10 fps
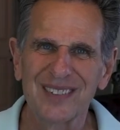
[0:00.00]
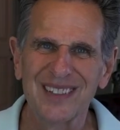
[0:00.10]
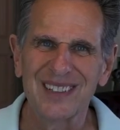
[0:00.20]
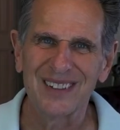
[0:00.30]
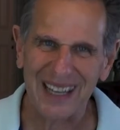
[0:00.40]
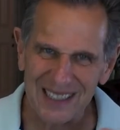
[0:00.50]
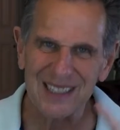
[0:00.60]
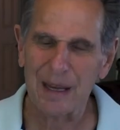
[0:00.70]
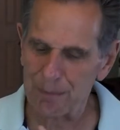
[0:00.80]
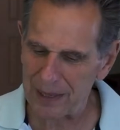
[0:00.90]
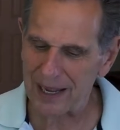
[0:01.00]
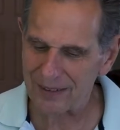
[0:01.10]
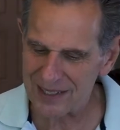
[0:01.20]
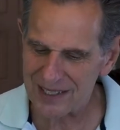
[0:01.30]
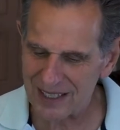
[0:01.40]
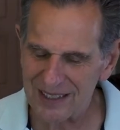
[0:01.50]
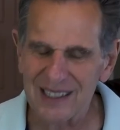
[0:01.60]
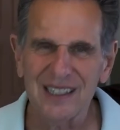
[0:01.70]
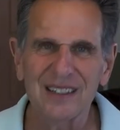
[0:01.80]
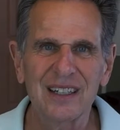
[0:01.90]
You know, that's that Pallas
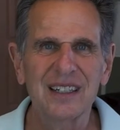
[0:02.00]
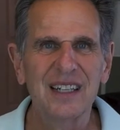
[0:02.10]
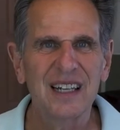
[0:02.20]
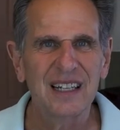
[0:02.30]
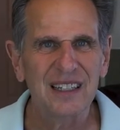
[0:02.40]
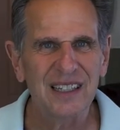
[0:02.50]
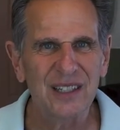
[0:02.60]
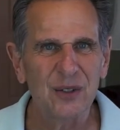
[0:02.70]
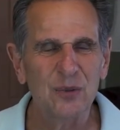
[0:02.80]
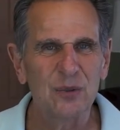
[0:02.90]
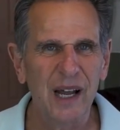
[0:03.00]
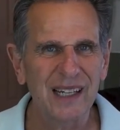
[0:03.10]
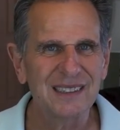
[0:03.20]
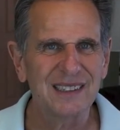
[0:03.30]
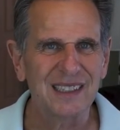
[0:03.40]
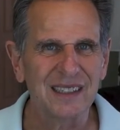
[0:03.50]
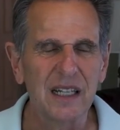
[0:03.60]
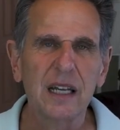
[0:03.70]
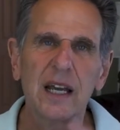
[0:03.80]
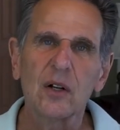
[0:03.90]
Athena in Leo rising.
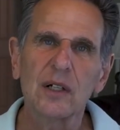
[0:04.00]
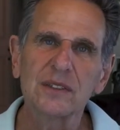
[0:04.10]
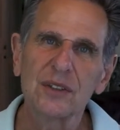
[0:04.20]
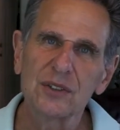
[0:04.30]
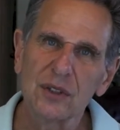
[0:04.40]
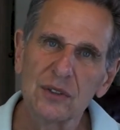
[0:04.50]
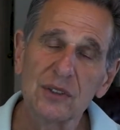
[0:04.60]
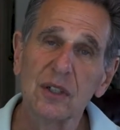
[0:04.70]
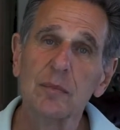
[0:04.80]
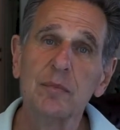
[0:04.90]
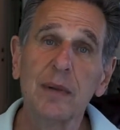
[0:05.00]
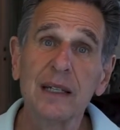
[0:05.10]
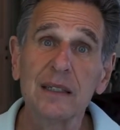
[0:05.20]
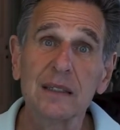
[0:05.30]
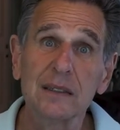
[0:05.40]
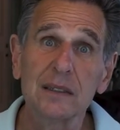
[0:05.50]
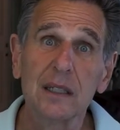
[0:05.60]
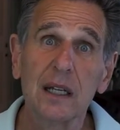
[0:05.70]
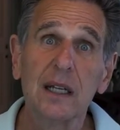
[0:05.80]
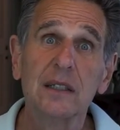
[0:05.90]
It also shows tremendous
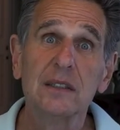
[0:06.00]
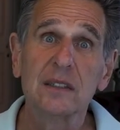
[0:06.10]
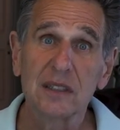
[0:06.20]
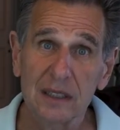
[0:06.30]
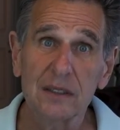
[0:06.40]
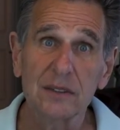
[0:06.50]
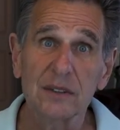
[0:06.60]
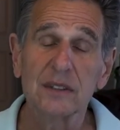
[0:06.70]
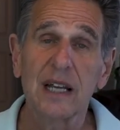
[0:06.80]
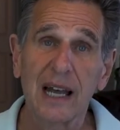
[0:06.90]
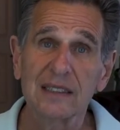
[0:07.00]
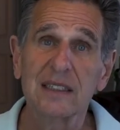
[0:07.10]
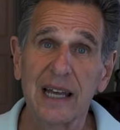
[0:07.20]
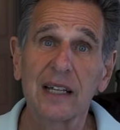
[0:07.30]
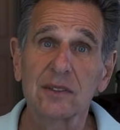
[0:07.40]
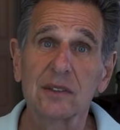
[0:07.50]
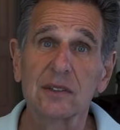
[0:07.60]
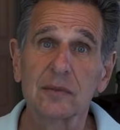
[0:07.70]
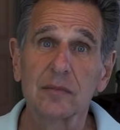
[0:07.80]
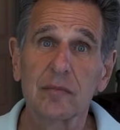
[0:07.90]
skills as an
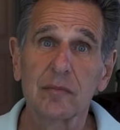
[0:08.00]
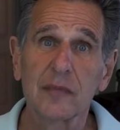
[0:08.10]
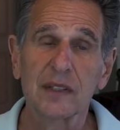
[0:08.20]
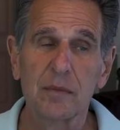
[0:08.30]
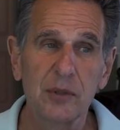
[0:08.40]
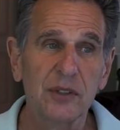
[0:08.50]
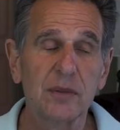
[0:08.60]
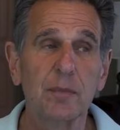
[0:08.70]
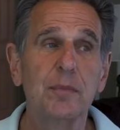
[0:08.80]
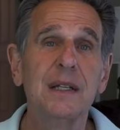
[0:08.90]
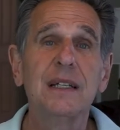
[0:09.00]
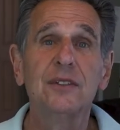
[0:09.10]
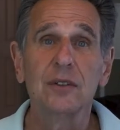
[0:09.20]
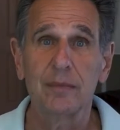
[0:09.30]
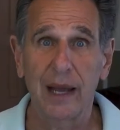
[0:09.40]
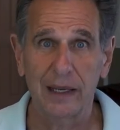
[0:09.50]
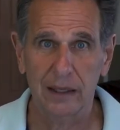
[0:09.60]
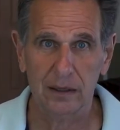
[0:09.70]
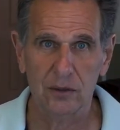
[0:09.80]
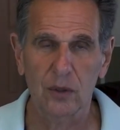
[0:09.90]
actress, the ability to be
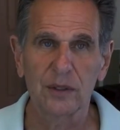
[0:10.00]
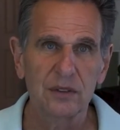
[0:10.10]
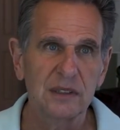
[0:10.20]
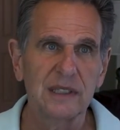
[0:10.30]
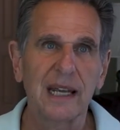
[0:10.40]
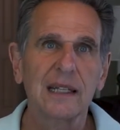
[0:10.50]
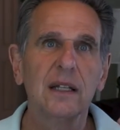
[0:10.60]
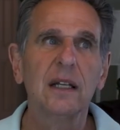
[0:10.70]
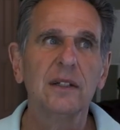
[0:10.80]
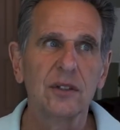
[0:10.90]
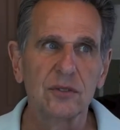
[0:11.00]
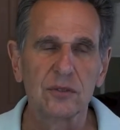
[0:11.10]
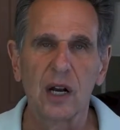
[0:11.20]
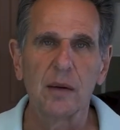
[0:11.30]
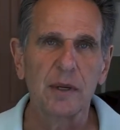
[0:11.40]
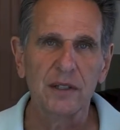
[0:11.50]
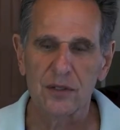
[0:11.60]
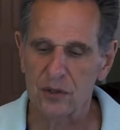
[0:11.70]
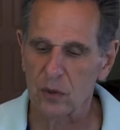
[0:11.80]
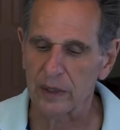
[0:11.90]
dramatic, to understand the drama and the
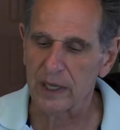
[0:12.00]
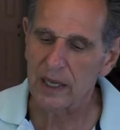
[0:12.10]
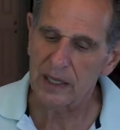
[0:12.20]
story.